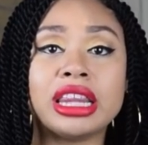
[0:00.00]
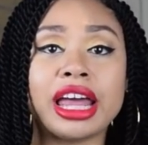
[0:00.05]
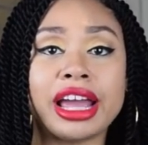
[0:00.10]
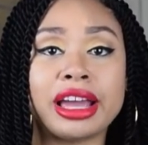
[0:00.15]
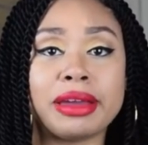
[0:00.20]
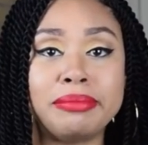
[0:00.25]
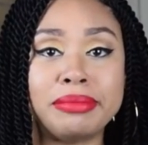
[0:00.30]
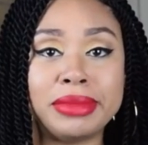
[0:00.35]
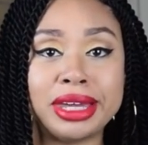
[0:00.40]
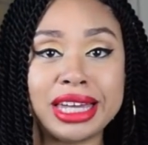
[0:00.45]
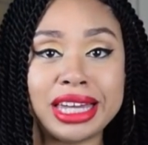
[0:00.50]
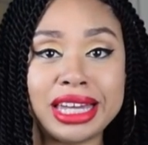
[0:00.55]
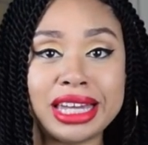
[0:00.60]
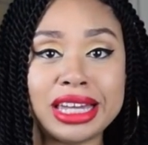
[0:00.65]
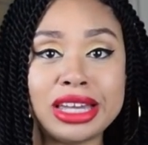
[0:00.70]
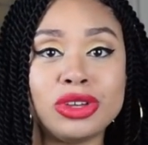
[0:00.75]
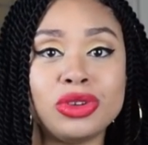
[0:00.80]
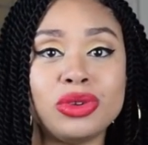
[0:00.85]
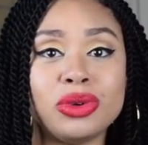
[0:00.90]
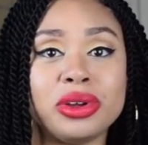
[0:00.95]
like
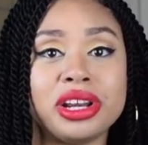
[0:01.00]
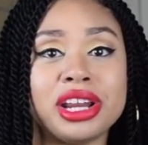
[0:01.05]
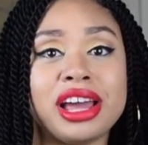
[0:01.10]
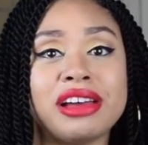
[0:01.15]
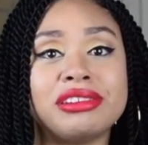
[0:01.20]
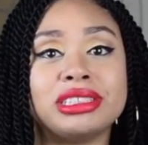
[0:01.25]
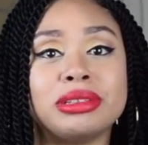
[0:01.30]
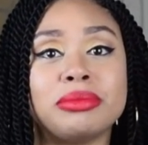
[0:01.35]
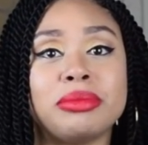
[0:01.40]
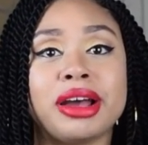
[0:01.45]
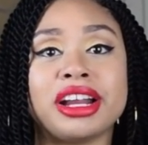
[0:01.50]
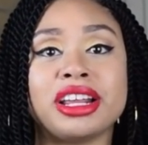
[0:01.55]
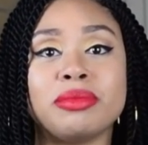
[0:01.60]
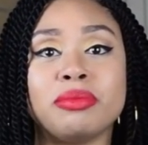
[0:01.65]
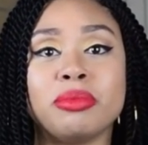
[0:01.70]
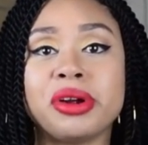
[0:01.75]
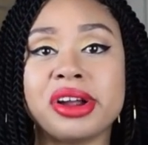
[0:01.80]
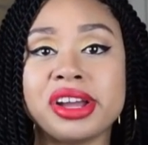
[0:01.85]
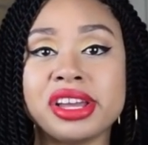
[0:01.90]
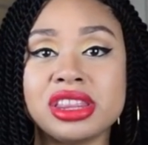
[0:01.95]
me, you can have somebody
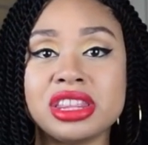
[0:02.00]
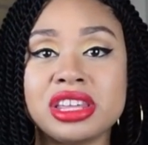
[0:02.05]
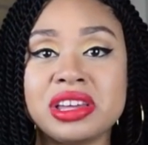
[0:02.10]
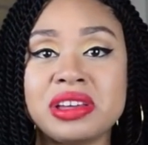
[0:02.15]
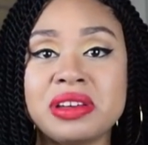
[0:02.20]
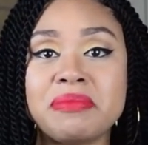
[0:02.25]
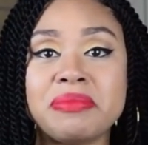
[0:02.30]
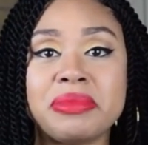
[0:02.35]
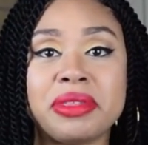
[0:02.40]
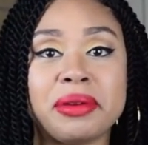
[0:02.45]
braid them.